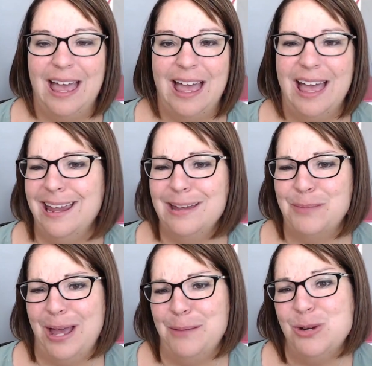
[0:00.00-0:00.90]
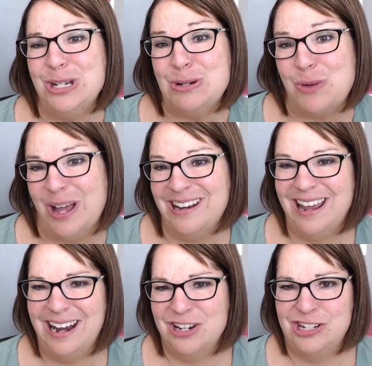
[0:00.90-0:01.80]
I, I'm
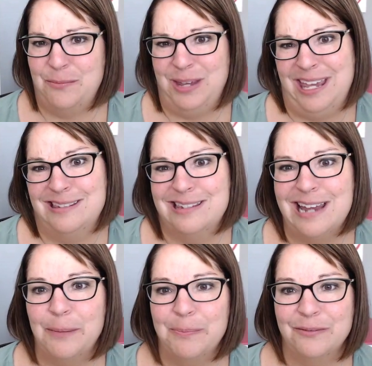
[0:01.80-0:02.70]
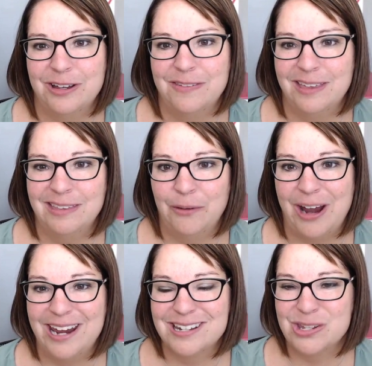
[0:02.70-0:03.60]
one-to-one, and I just have my kids type everything they
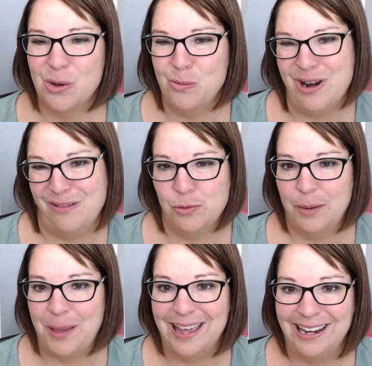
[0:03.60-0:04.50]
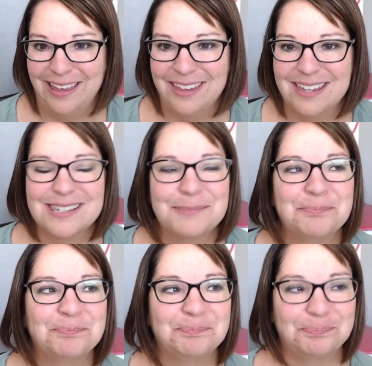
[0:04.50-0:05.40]
write, so we don't have to worry about any of this.
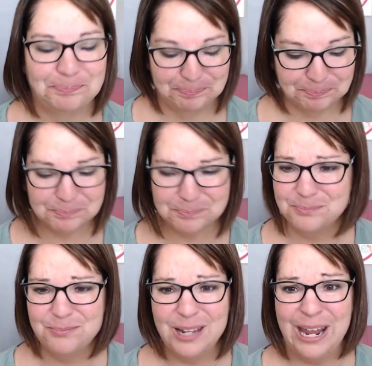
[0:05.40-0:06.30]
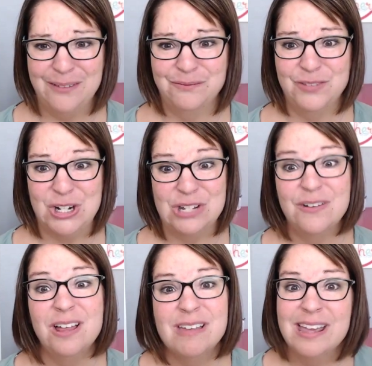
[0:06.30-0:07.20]
Hey,
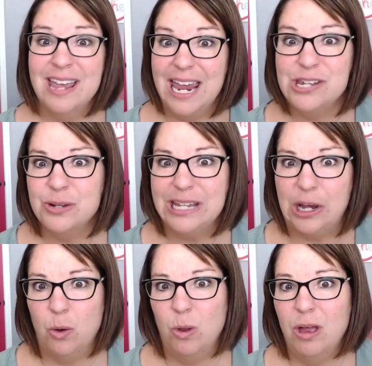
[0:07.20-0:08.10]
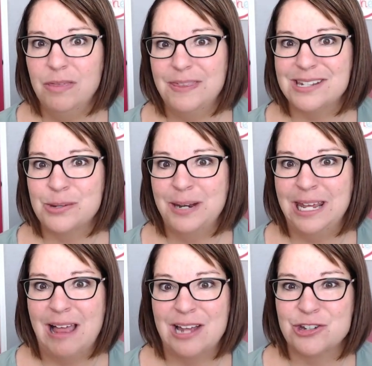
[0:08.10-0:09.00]
first of all, it's really cool that so
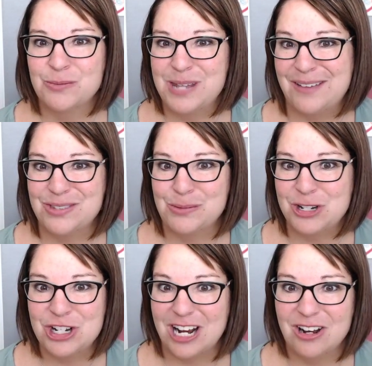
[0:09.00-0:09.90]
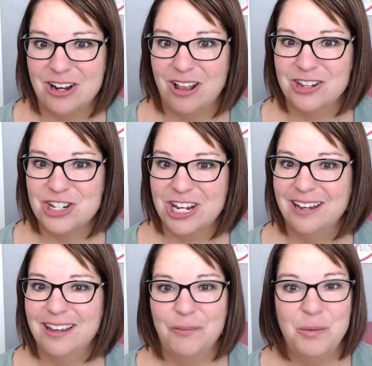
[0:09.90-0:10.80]
many classrooms have so much
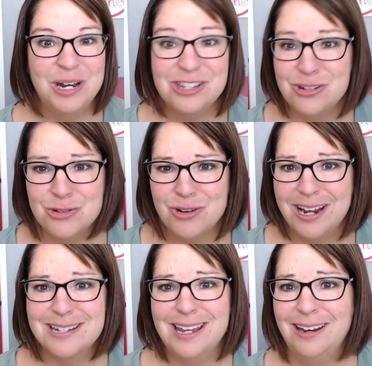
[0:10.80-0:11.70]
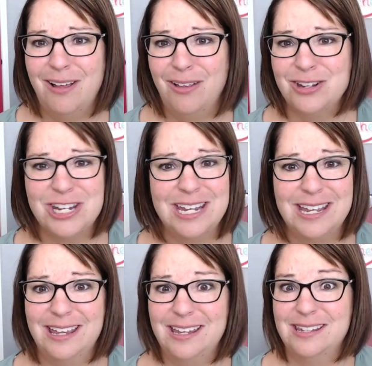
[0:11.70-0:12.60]
technology. When it's used right, technology
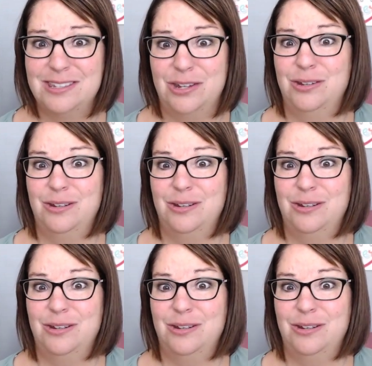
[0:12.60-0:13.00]
is